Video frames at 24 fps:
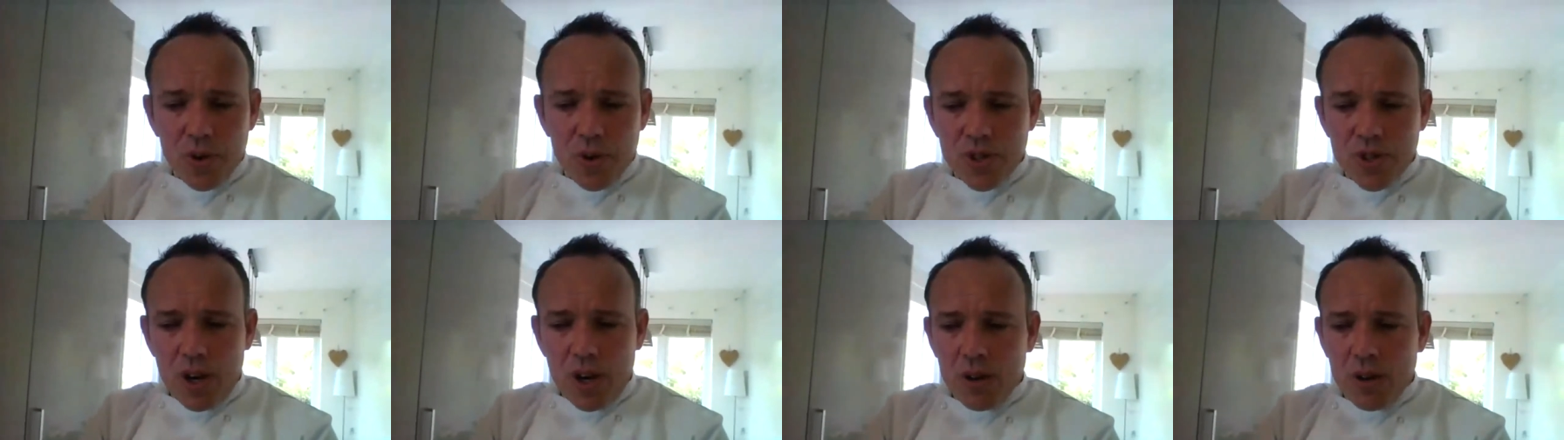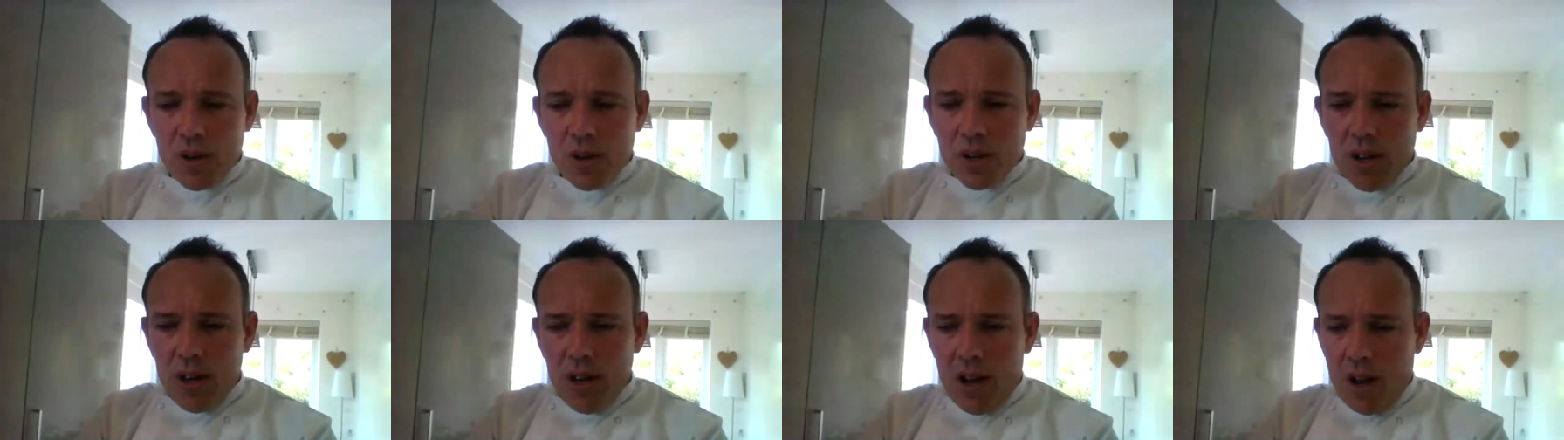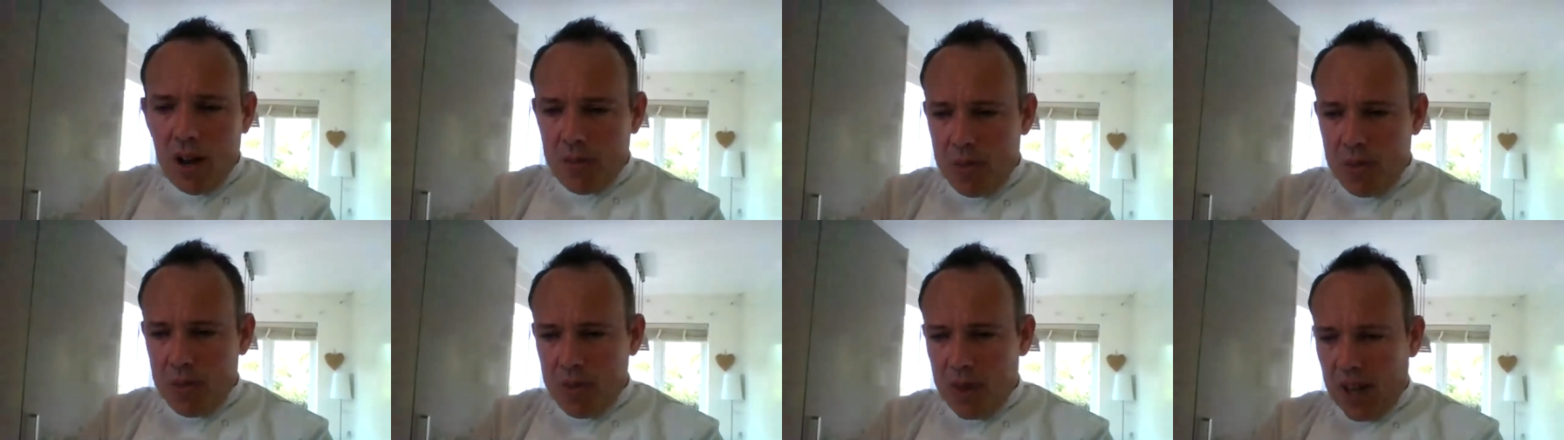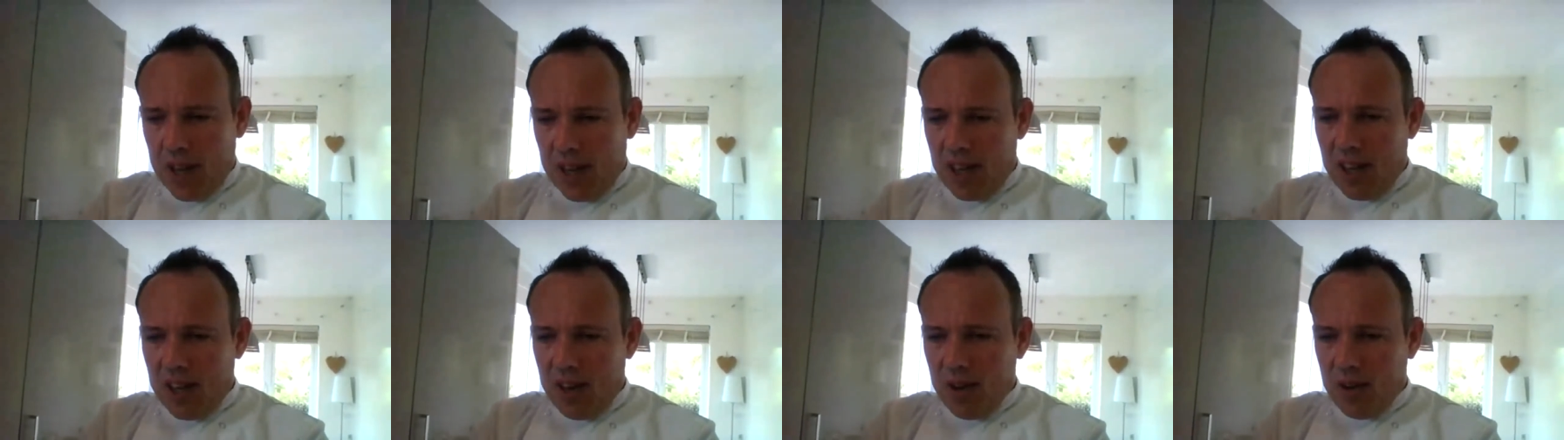So
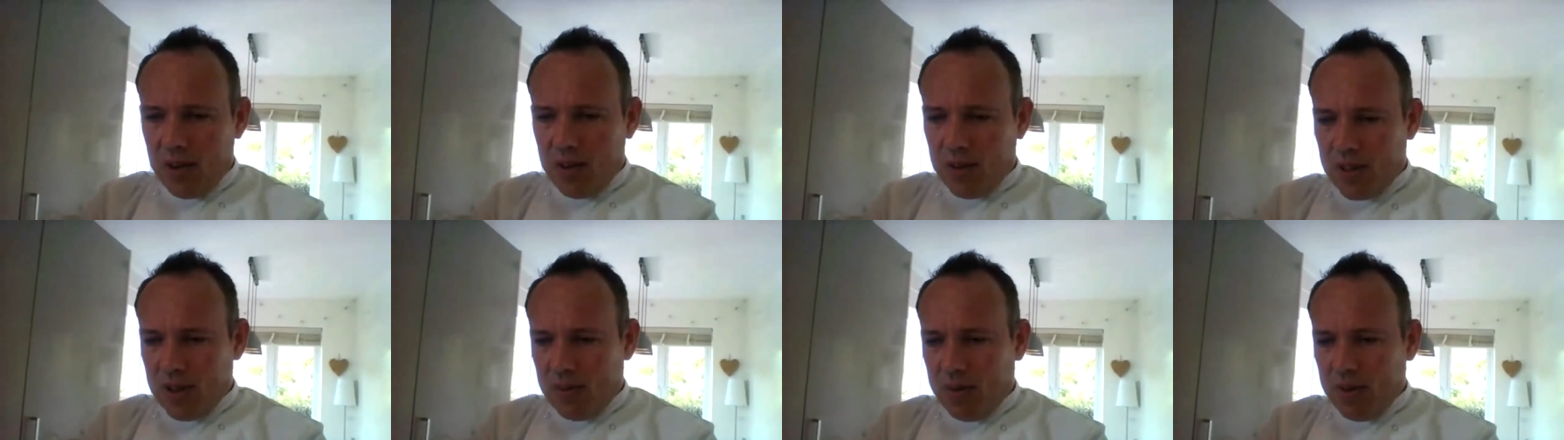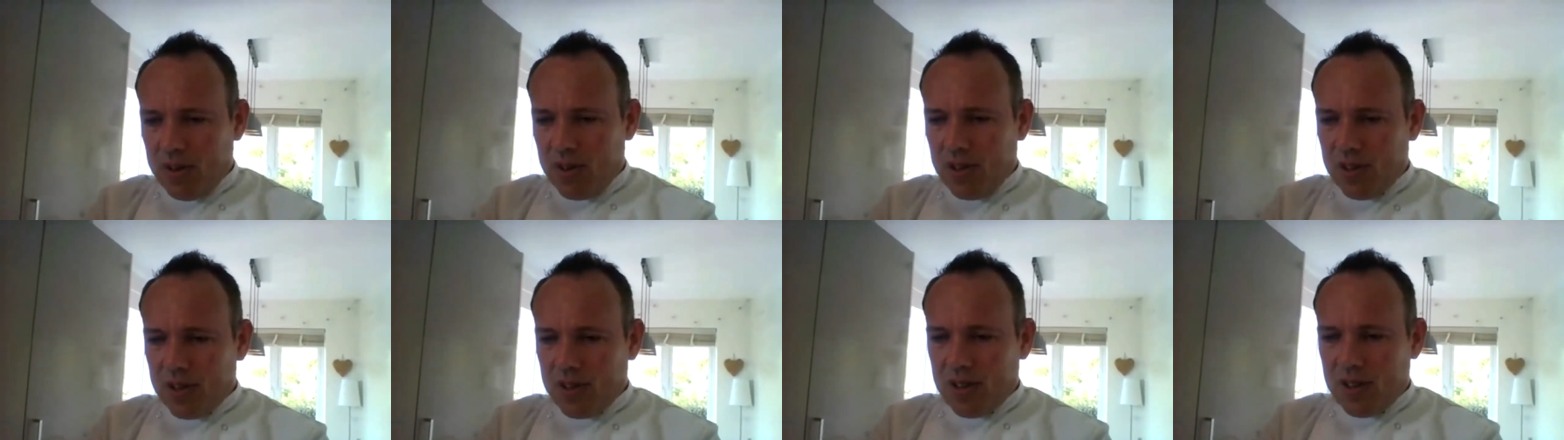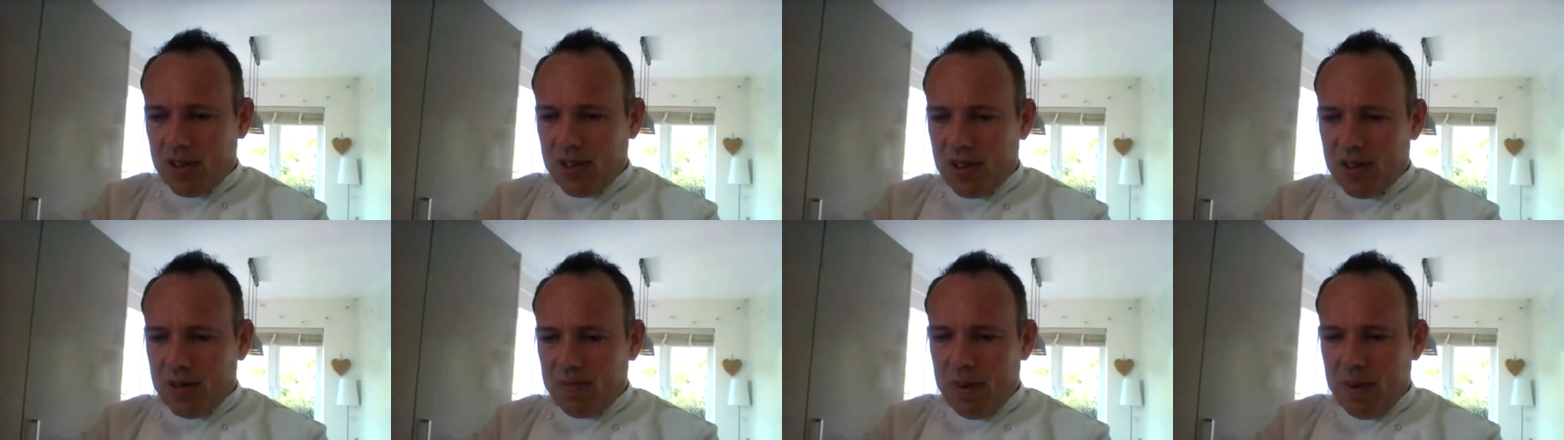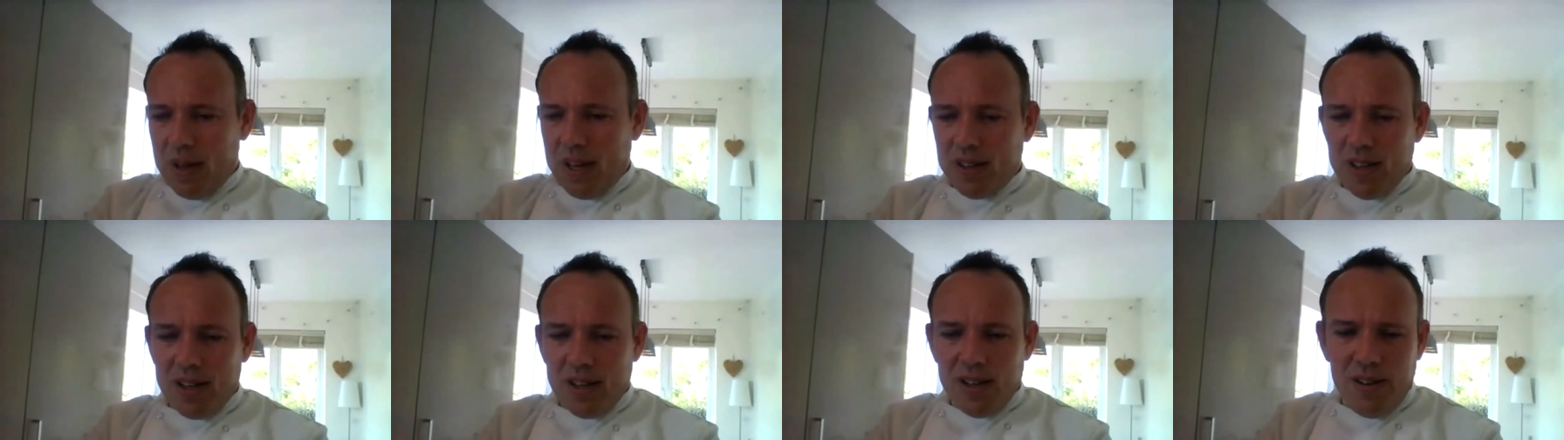thank you. Someone just
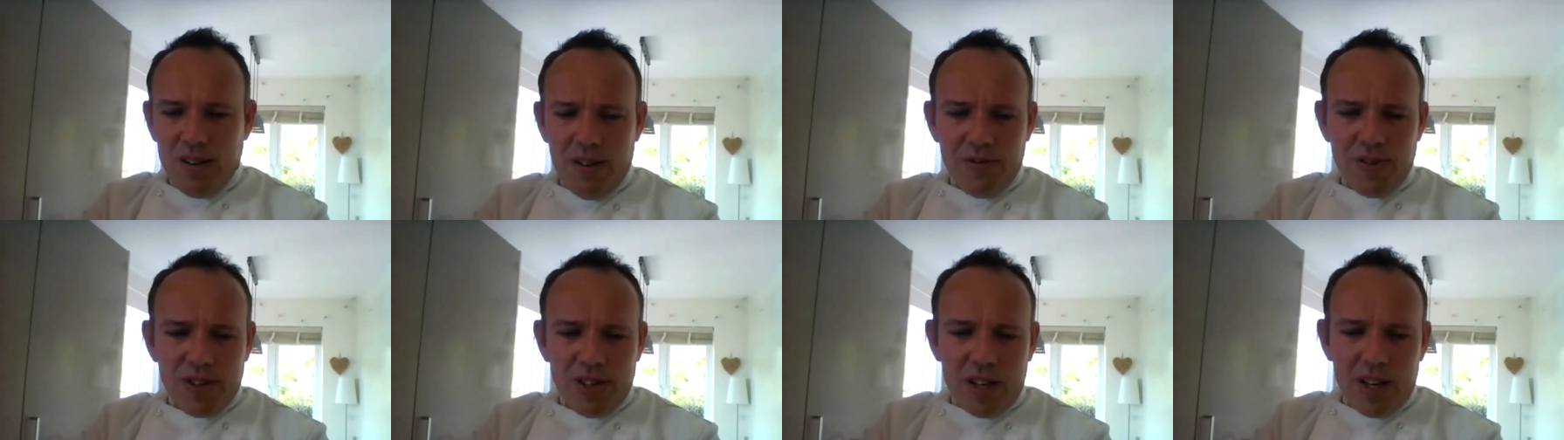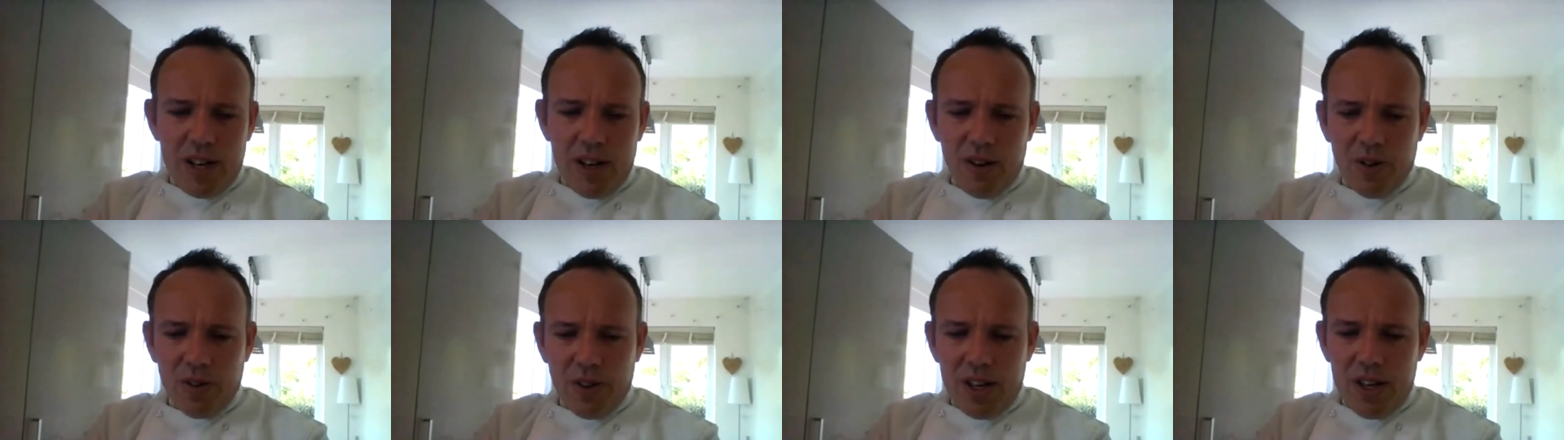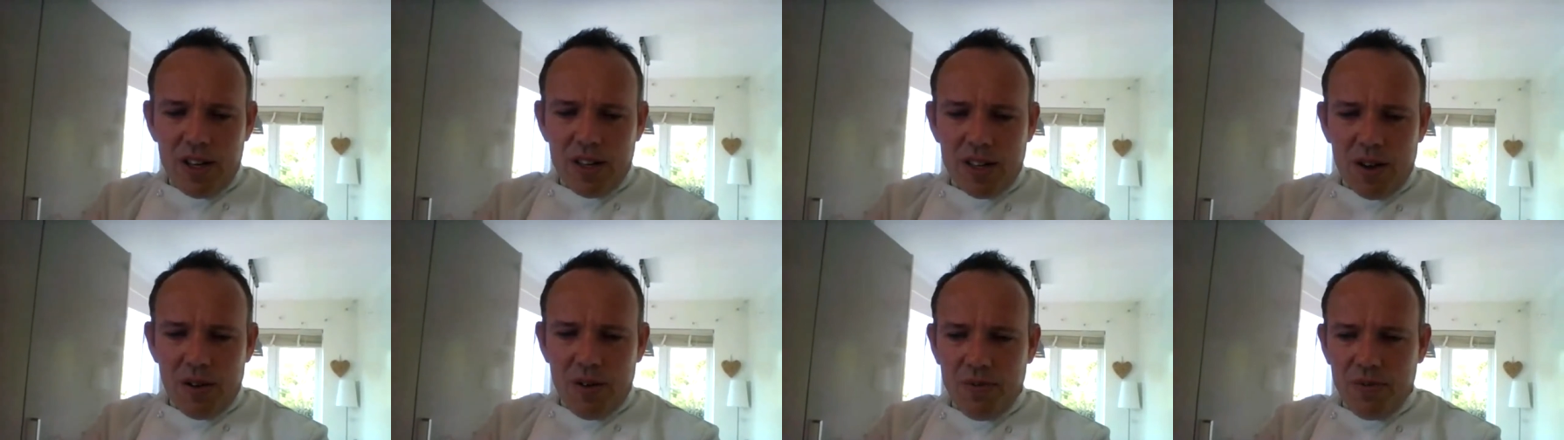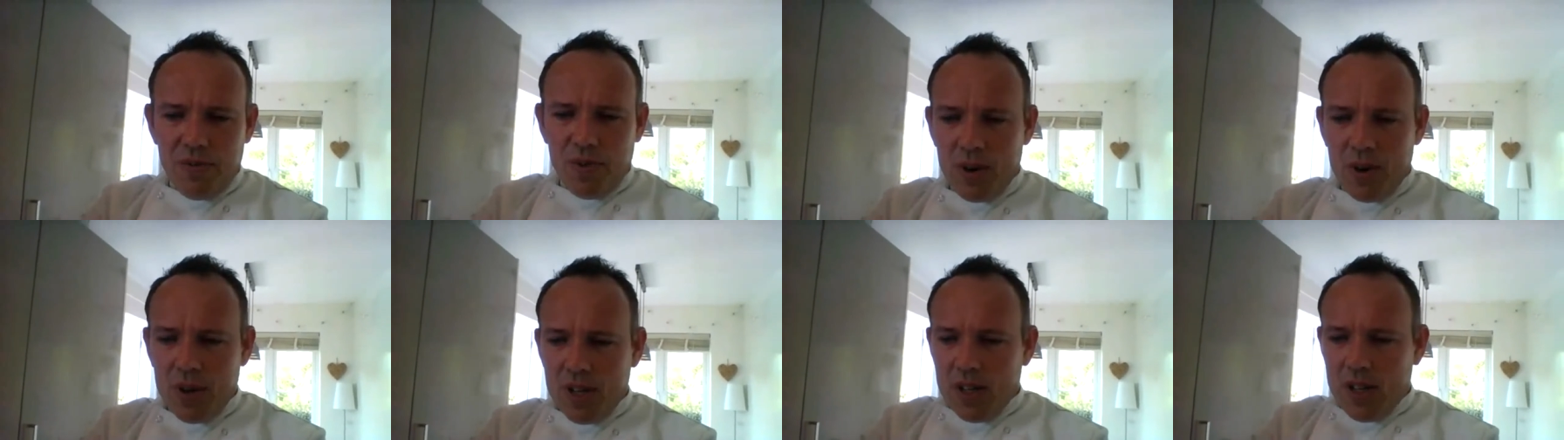pinged in. You haven't said how long they need to go
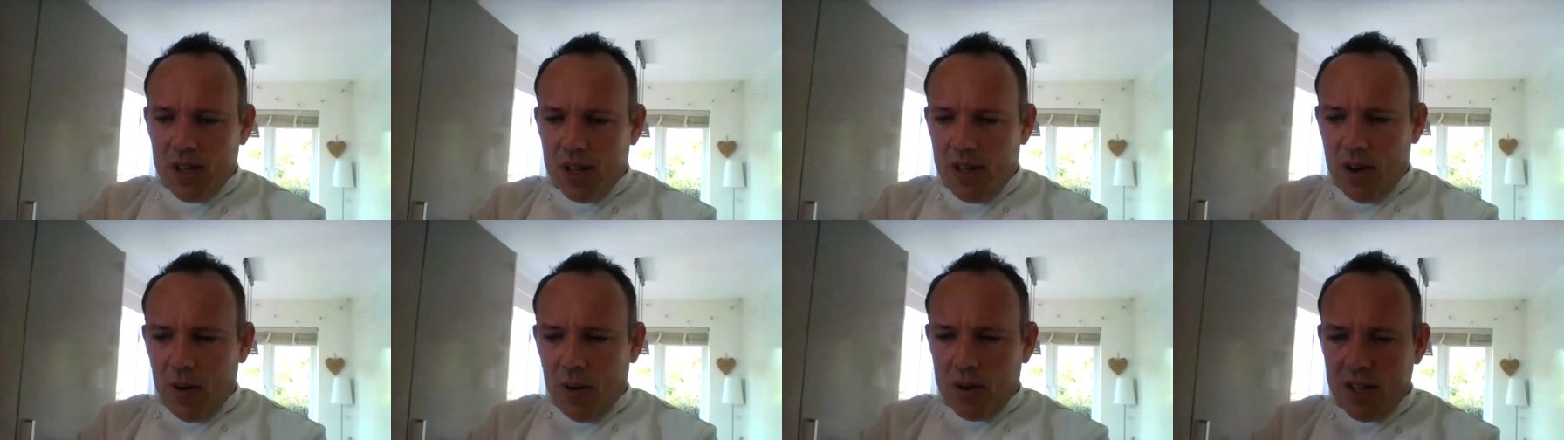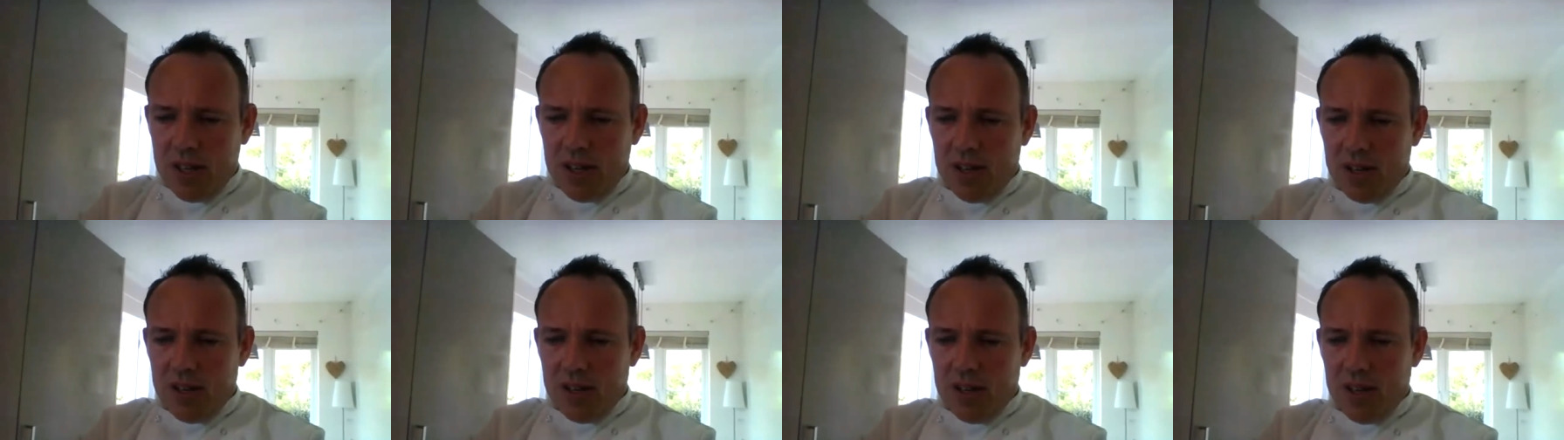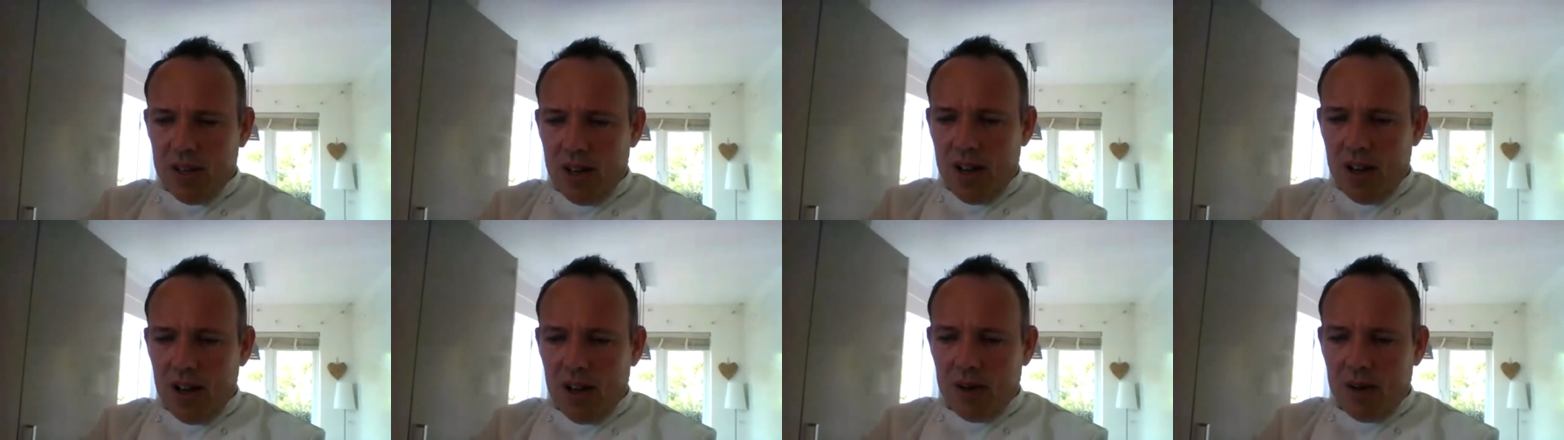in for. No, I didn't.